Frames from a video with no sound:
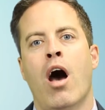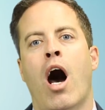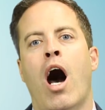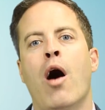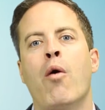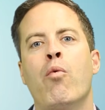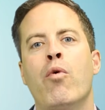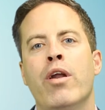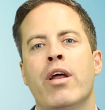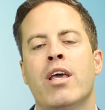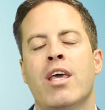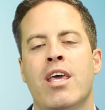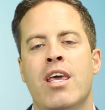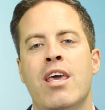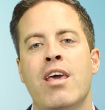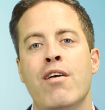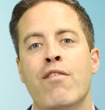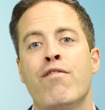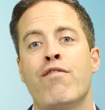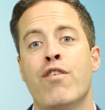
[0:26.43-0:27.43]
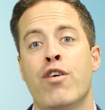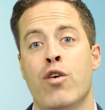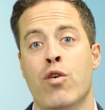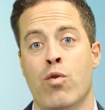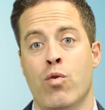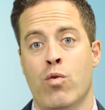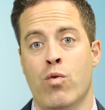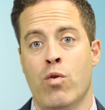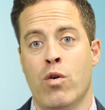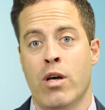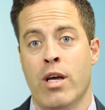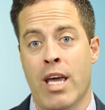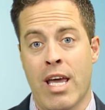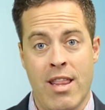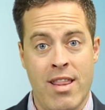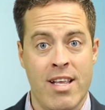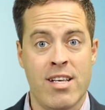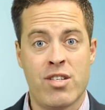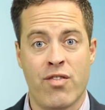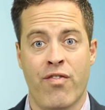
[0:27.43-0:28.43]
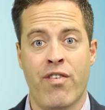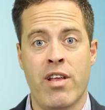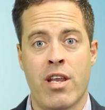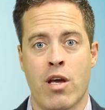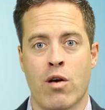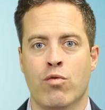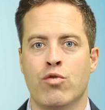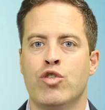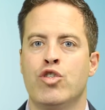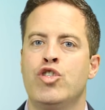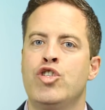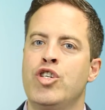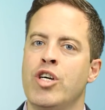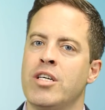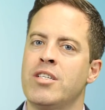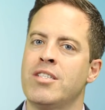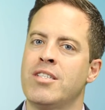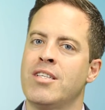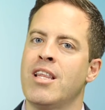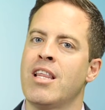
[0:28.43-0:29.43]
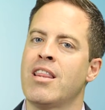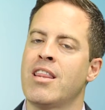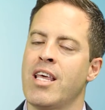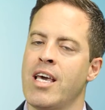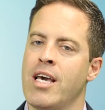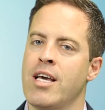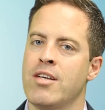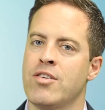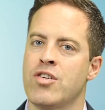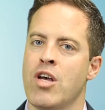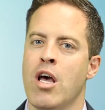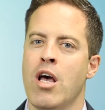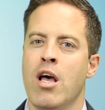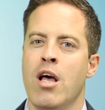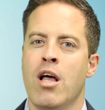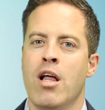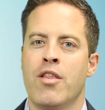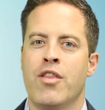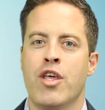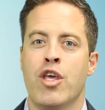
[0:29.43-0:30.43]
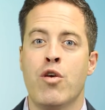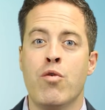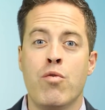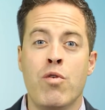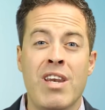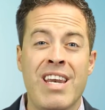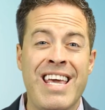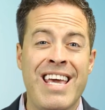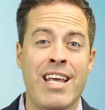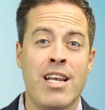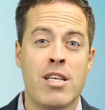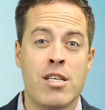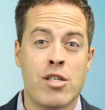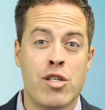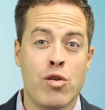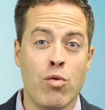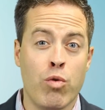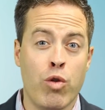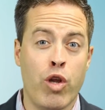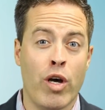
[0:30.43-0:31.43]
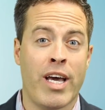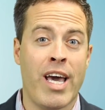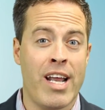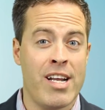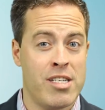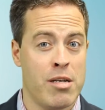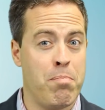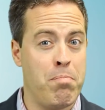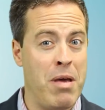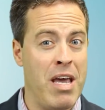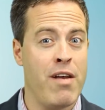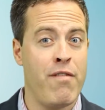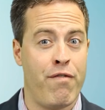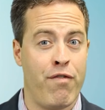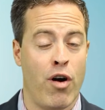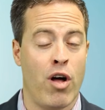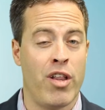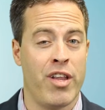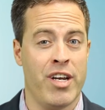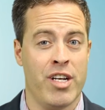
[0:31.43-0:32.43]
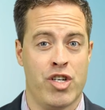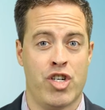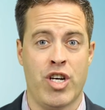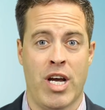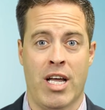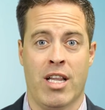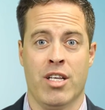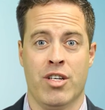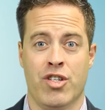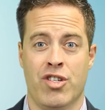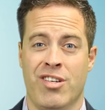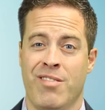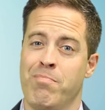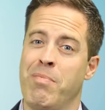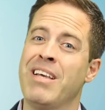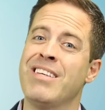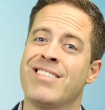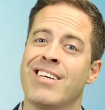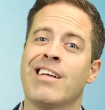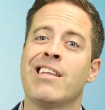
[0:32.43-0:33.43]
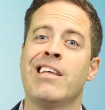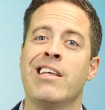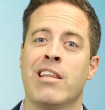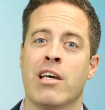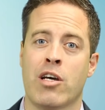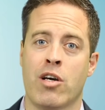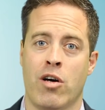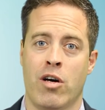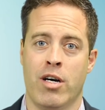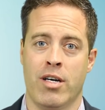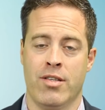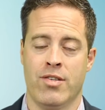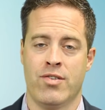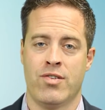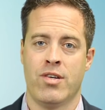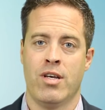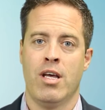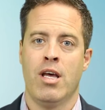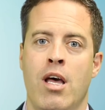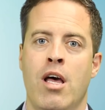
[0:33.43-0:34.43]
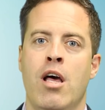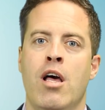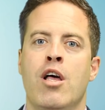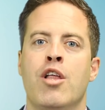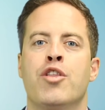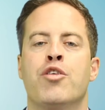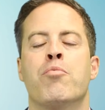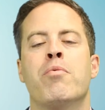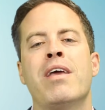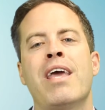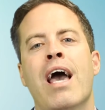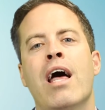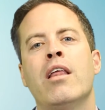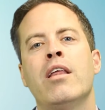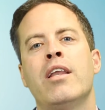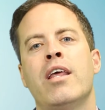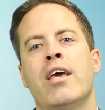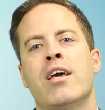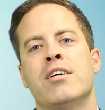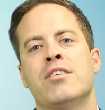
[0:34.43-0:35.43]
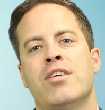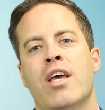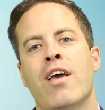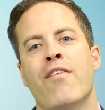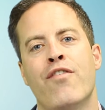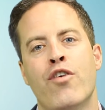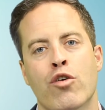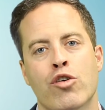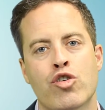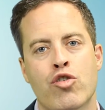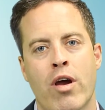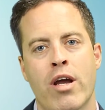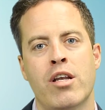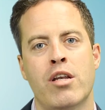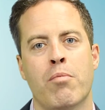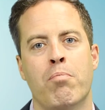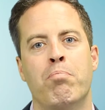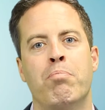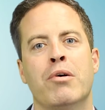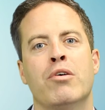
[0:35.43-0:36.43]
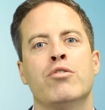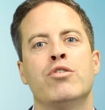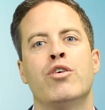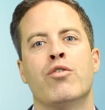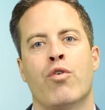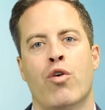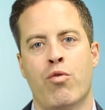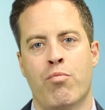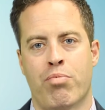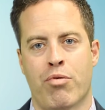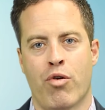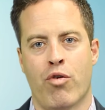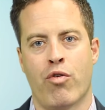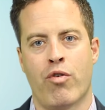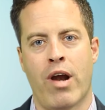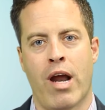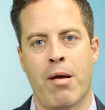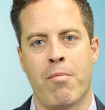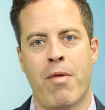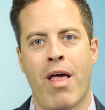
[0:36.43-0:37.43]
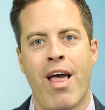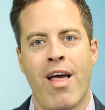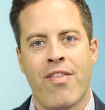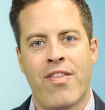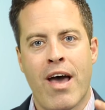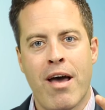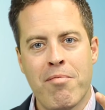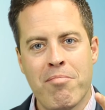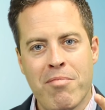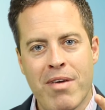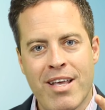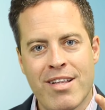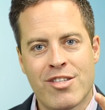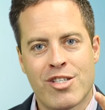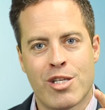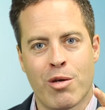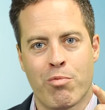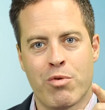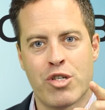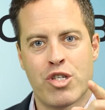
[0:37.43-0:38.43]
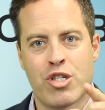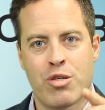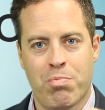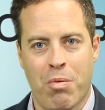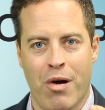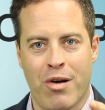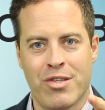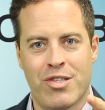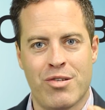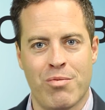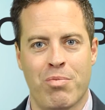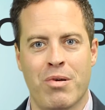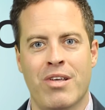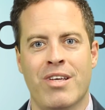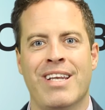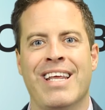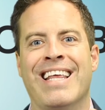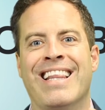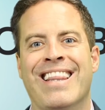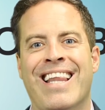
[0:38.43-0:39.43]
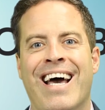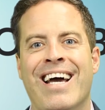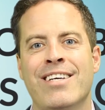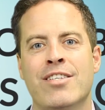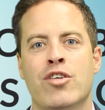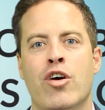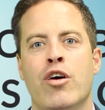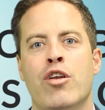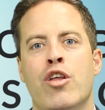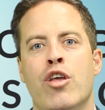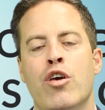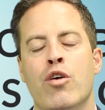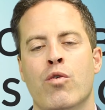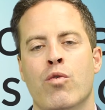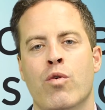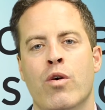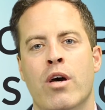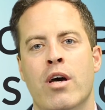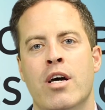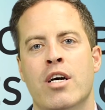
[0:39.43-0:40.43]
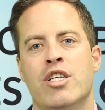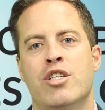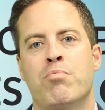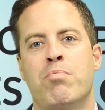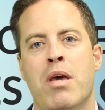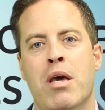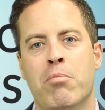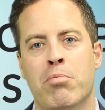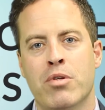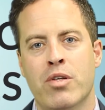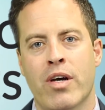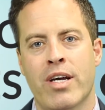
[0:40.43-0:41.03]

I want to give you in this video just the things that you need to look at as a pitfall and a challenge, basically the cons. The reality is, if you're trying to build your own program, that means the responsibility lies on you to be able to